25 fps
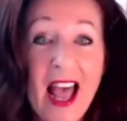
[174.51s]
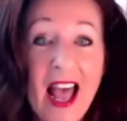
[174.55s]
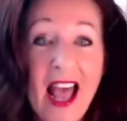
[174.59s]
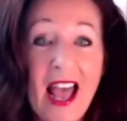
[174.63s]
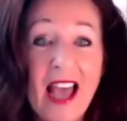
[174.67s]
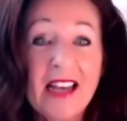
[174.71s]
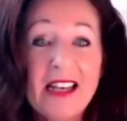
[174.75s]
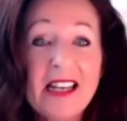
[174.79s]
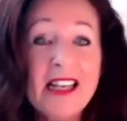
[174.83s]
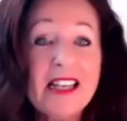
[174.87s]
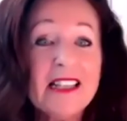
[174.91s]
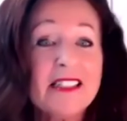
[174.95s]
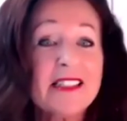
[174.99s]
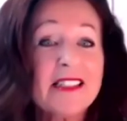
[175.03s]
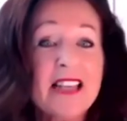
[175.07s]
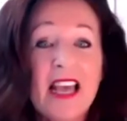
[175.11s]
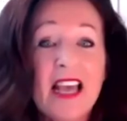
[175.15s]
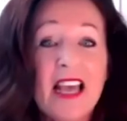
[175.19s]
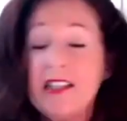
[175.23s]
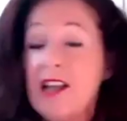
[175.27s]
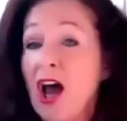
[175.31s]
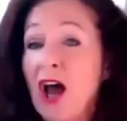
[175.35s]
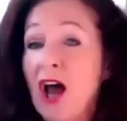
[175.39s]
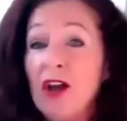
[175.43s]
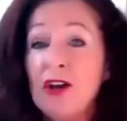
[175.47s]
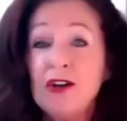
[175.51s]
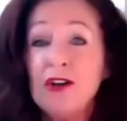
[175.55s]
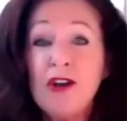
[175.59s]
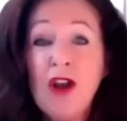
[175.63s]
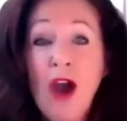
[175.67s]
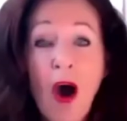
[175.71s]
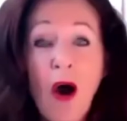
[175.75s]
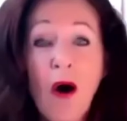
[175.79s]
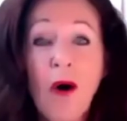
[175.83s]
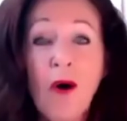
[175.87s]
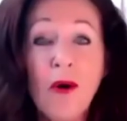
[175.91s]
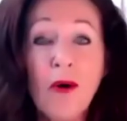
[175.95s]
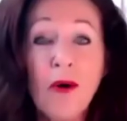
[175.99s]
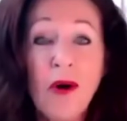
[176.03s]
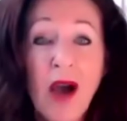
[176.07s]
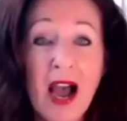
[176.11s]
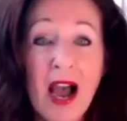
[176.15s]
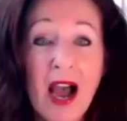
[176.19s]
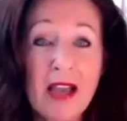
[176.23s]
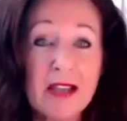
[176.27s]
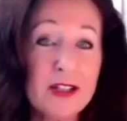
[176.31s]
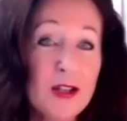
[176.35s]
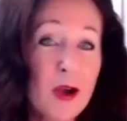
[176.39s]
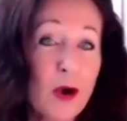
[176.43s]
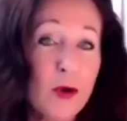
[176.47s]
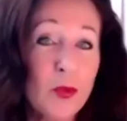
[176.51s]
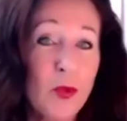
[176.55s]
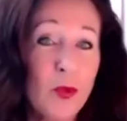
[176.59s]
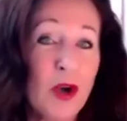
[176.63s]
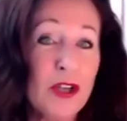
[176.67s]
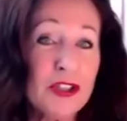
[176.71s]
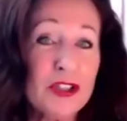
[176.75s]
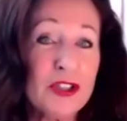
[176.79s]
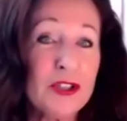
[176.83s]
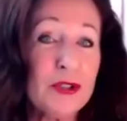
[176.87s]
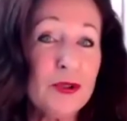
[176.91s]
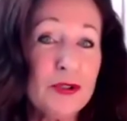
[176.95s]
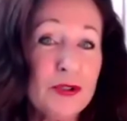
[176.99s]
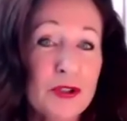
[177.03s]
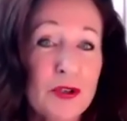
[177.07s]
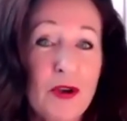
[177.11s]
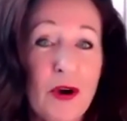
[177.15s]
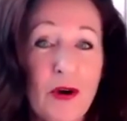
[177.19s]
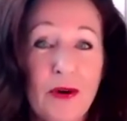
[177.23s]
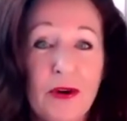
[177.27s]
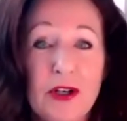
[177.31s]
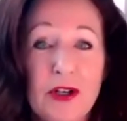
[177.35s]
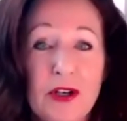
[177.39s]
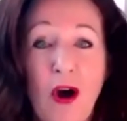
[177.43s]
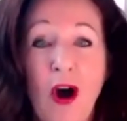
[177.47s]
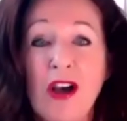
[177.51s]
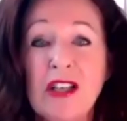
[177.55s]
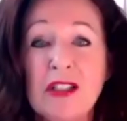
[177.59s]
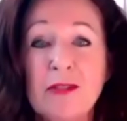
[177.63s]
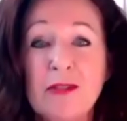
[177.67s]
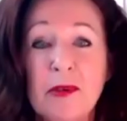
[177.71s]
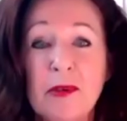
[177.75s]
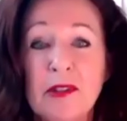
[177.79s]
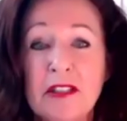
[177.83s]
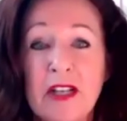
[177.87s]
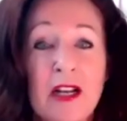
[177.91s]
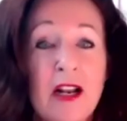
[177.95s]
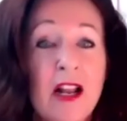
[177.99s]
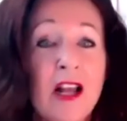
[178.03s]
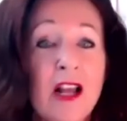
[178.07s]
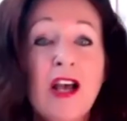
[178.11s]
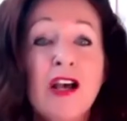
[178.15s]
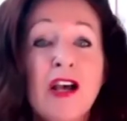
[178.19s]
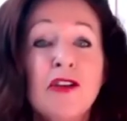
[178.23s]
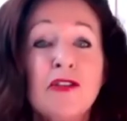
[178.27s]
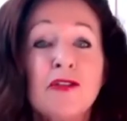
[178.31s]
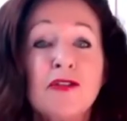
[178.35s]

And he said, No, I don't want you to go into hospital.